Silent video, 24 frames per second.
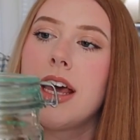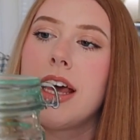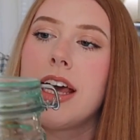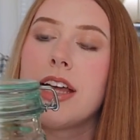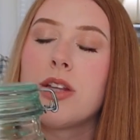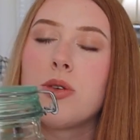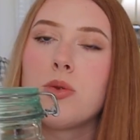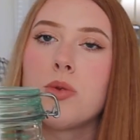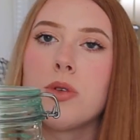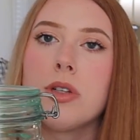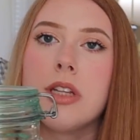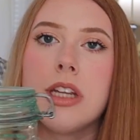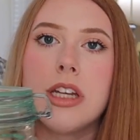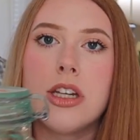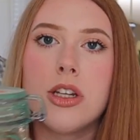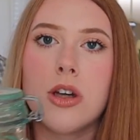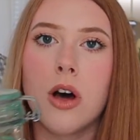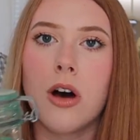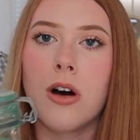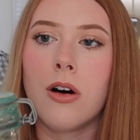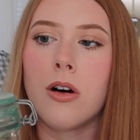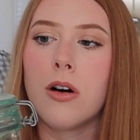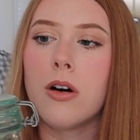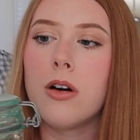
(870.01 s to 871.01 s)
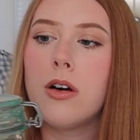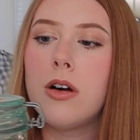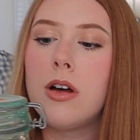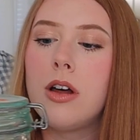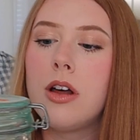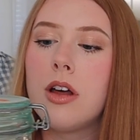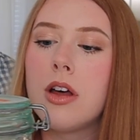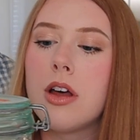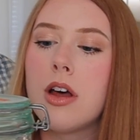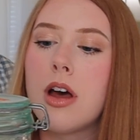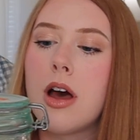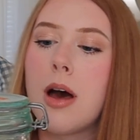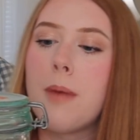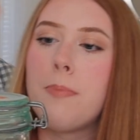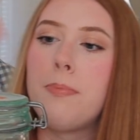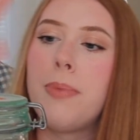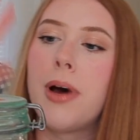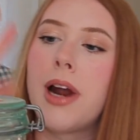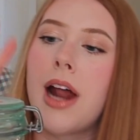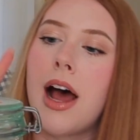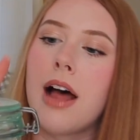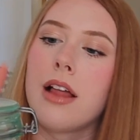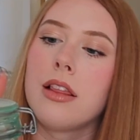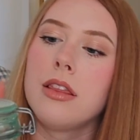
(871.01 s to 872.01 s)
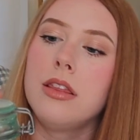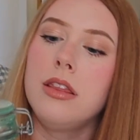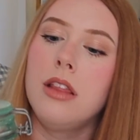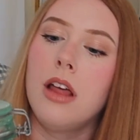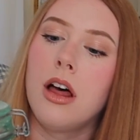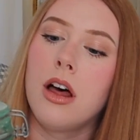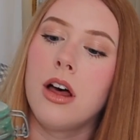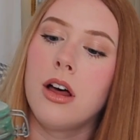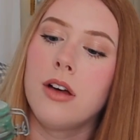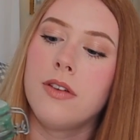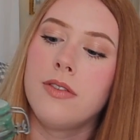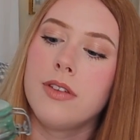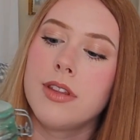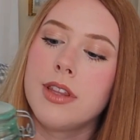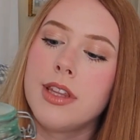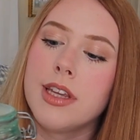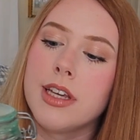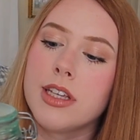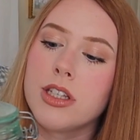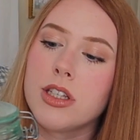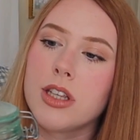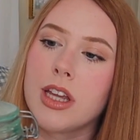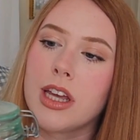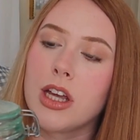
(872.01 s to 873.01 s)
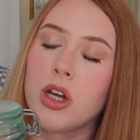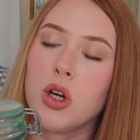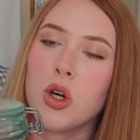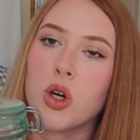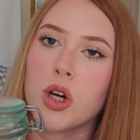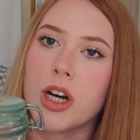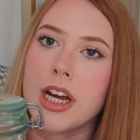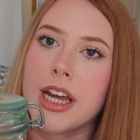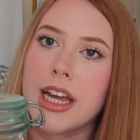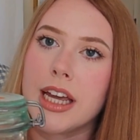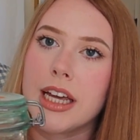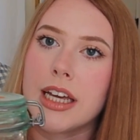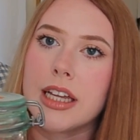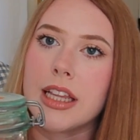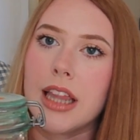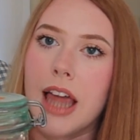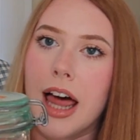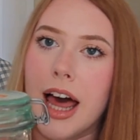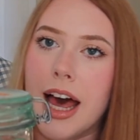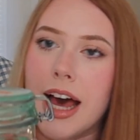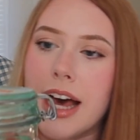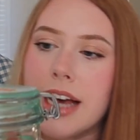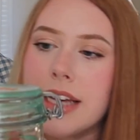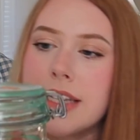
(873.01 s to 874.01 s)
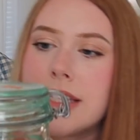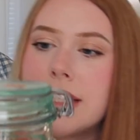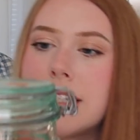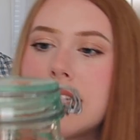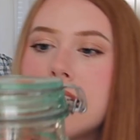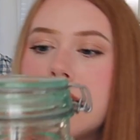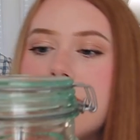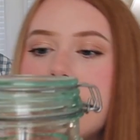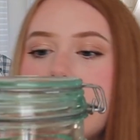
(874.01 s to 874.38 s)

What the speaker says: It's really tall, but I love this like green glass.